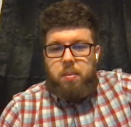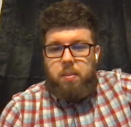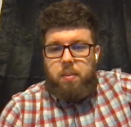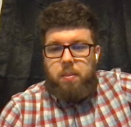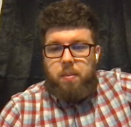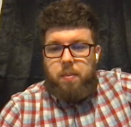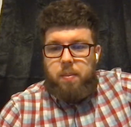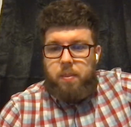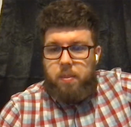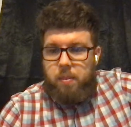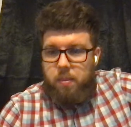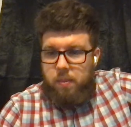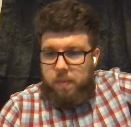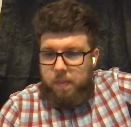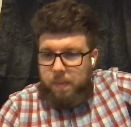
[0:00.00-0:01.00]

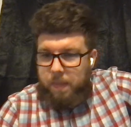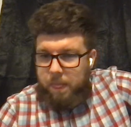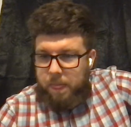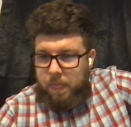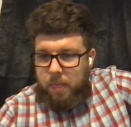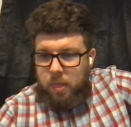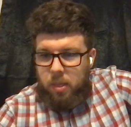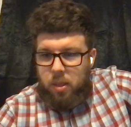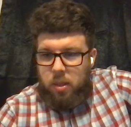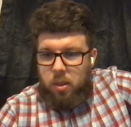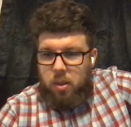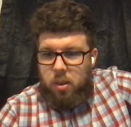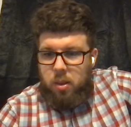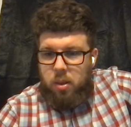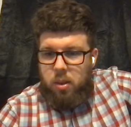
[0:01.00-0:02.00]

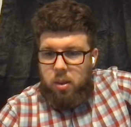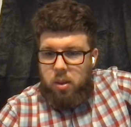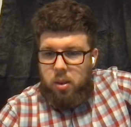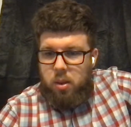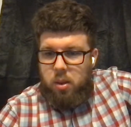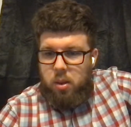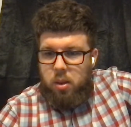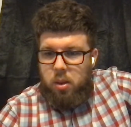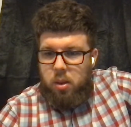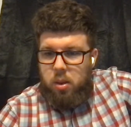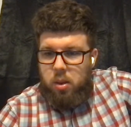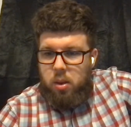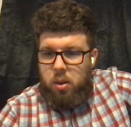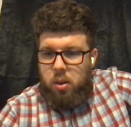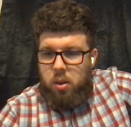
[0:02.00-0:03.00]

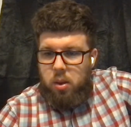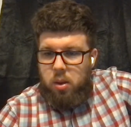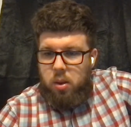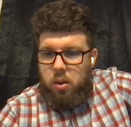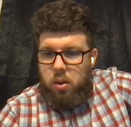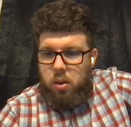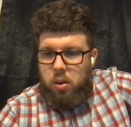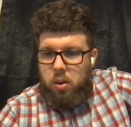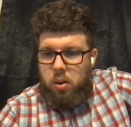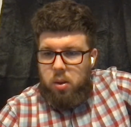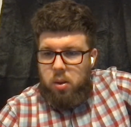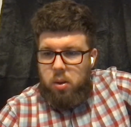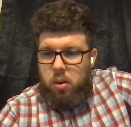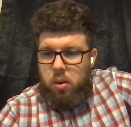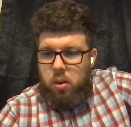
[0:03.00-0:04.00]

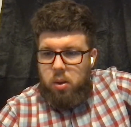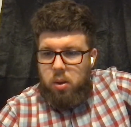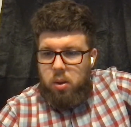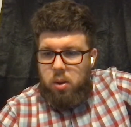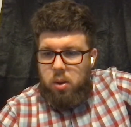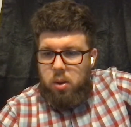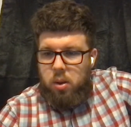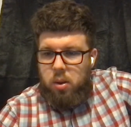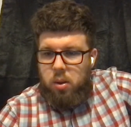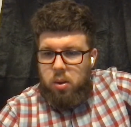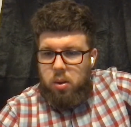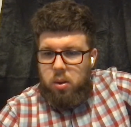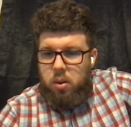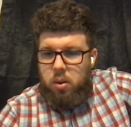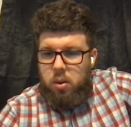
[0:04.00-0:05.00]

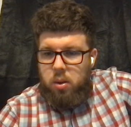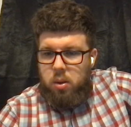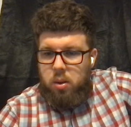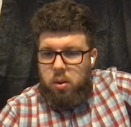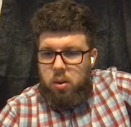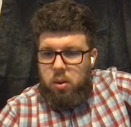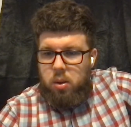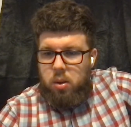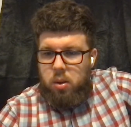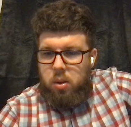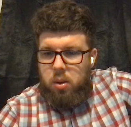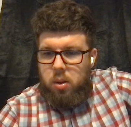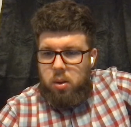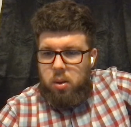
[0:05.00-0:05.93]
(no one is talking)